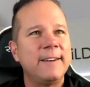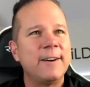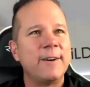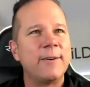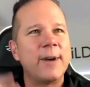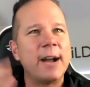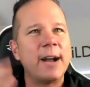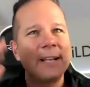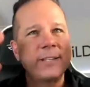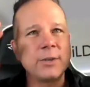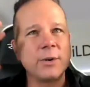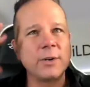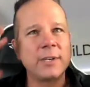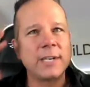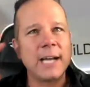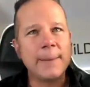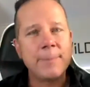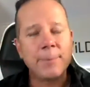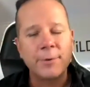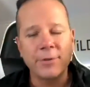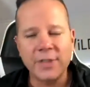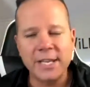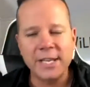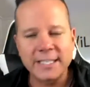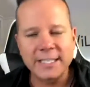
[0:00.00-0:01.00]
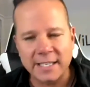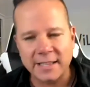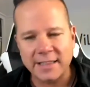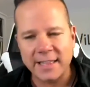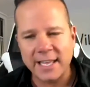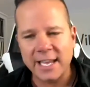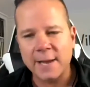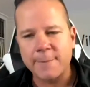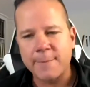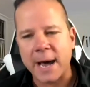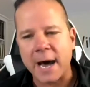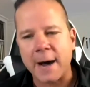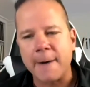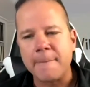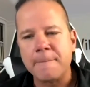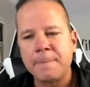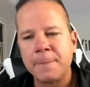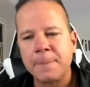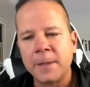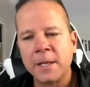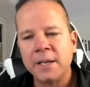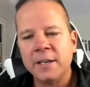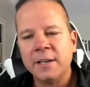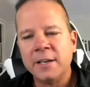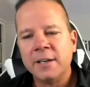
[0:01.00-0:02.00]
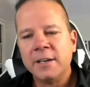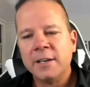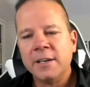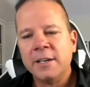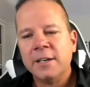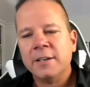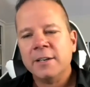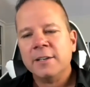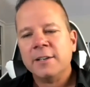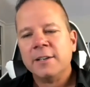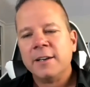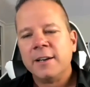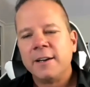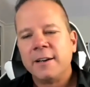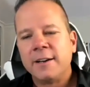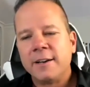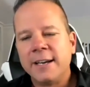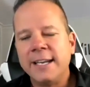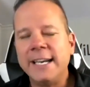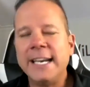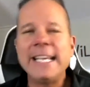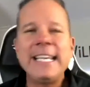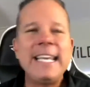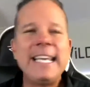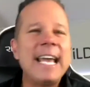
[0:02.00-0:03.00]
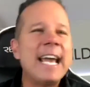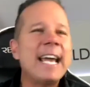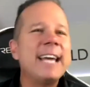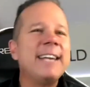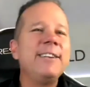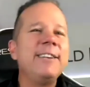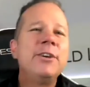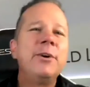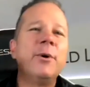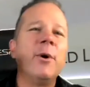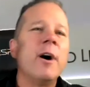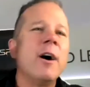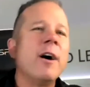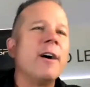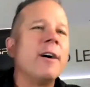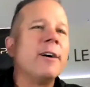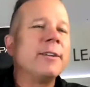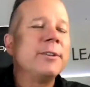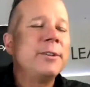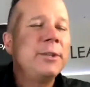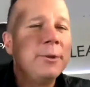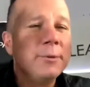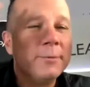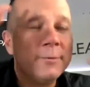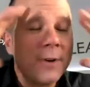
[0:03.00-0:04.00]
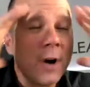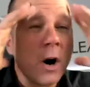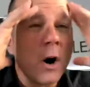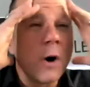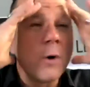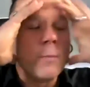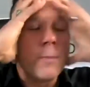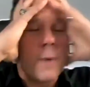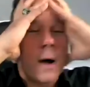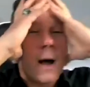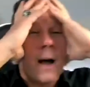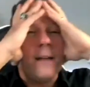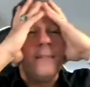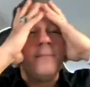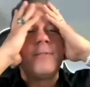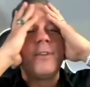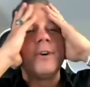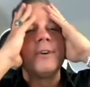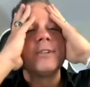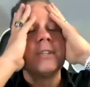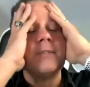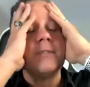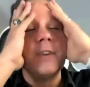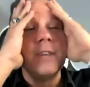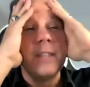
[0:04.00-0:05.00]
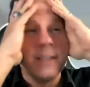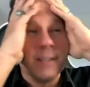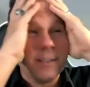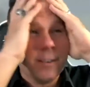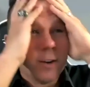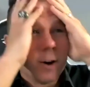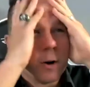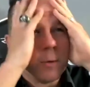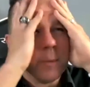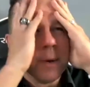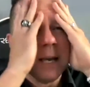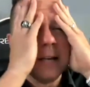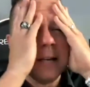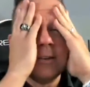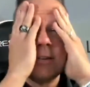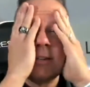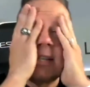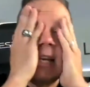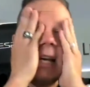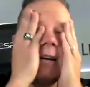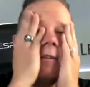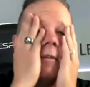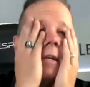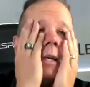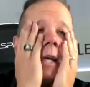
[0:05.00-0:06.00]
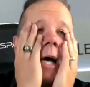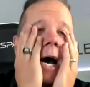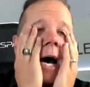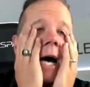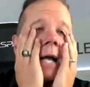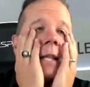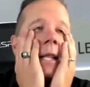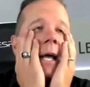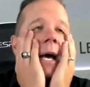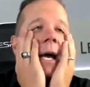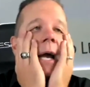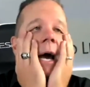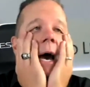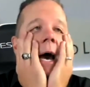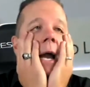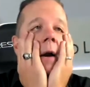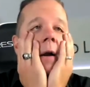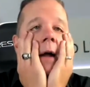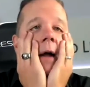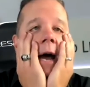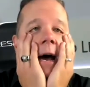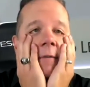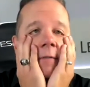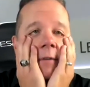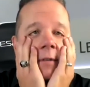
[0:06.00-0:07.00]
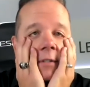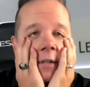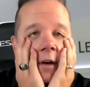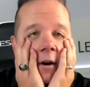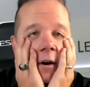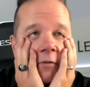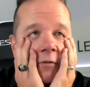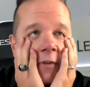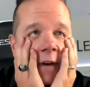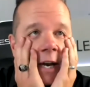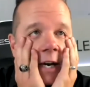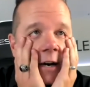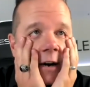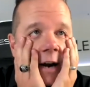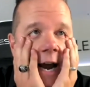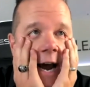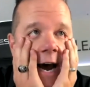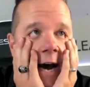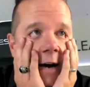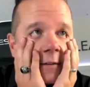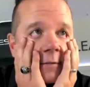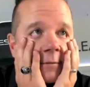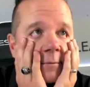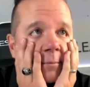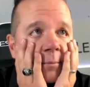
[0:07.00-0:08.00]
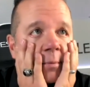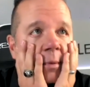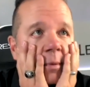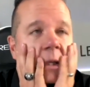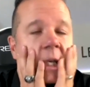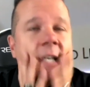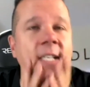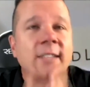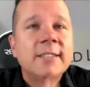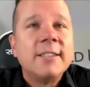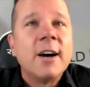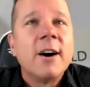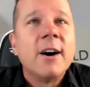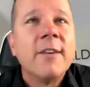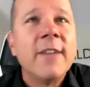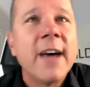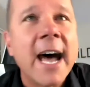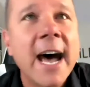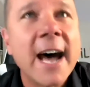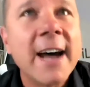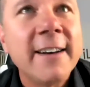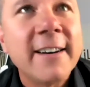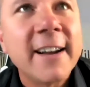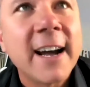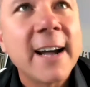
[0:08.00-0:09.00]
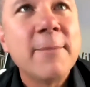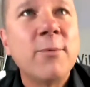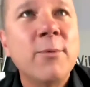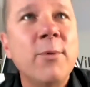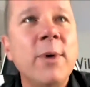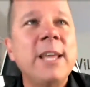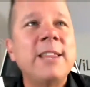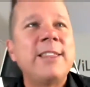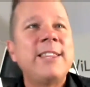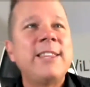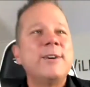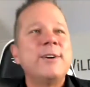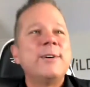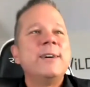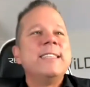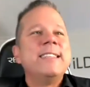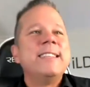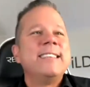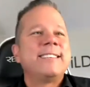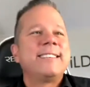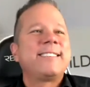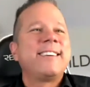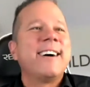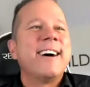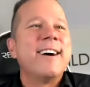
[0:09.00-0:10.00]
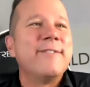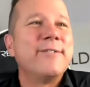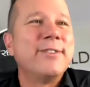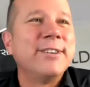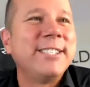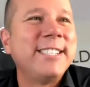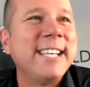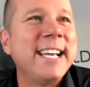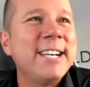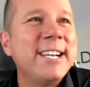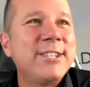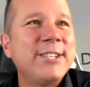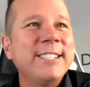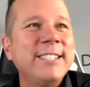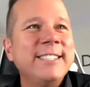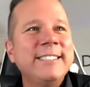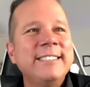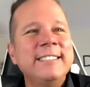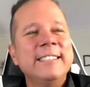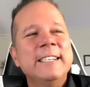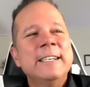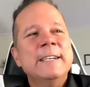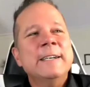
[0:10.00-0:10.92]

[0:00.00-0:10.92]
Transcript: All right. So a couple of things to think about. And again, those of you that know me, and just give a nod, like, I don't have this all figured out. Please know that I'm with you in this conversation.